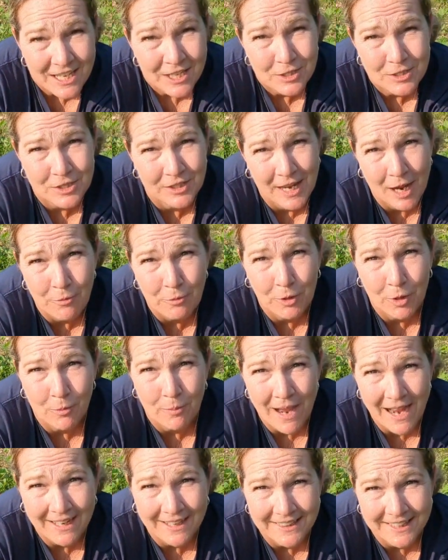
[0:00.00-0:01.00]
So now we'll go
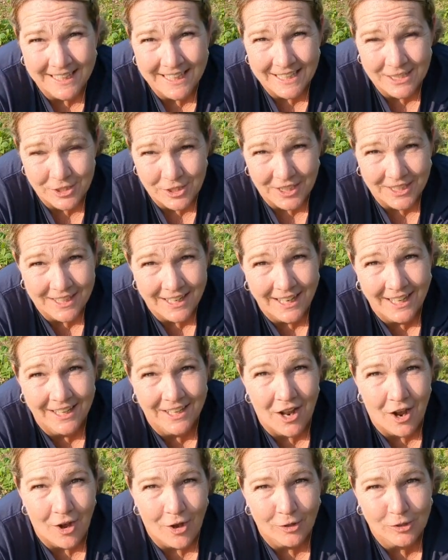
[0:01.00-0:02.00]
back in the kitchen
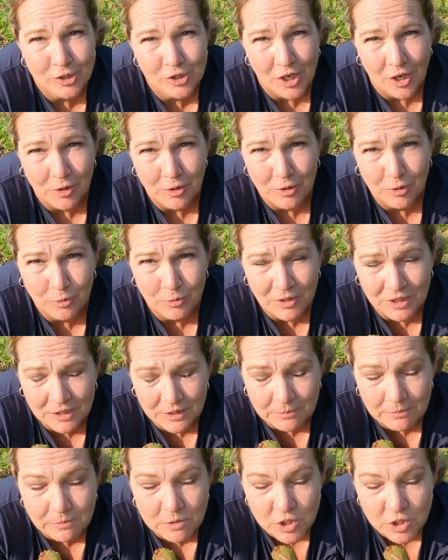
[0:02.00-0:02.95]
and I'll show you the